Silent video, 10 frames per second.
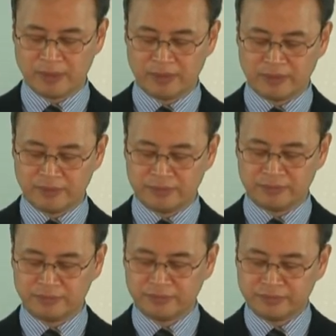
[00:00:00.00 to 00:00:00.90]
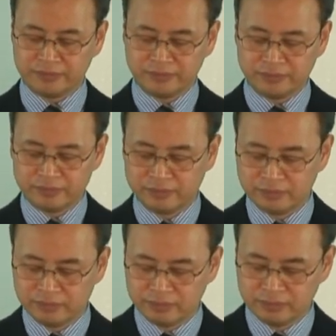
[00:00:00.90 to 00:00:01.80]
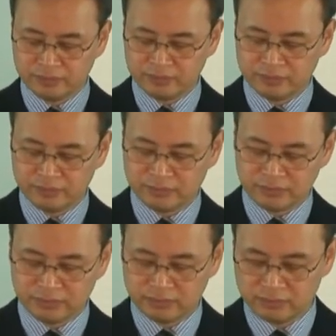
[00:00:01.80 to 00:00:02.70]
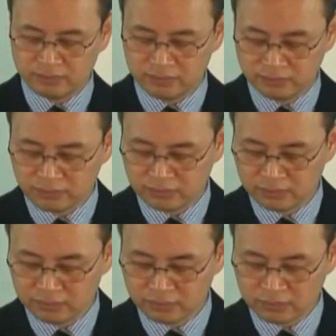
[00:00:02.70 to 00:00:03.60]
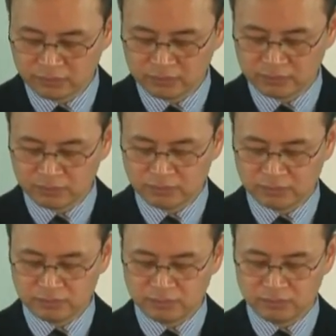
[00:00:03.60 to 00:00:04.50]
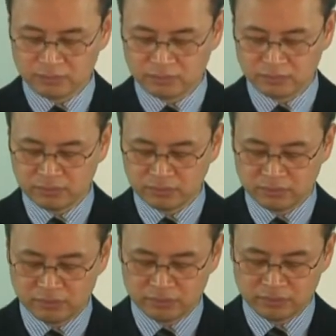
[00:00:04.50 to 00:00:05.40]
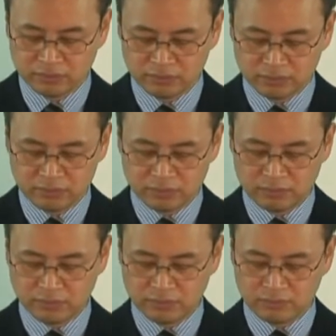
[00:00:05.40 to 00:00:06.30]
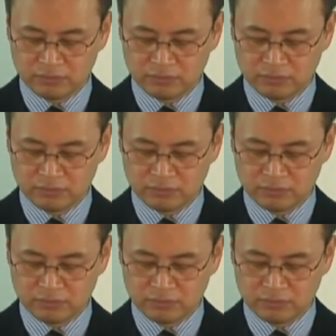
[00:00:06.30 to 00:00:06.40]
but he who denies that Jesus is the Christ?"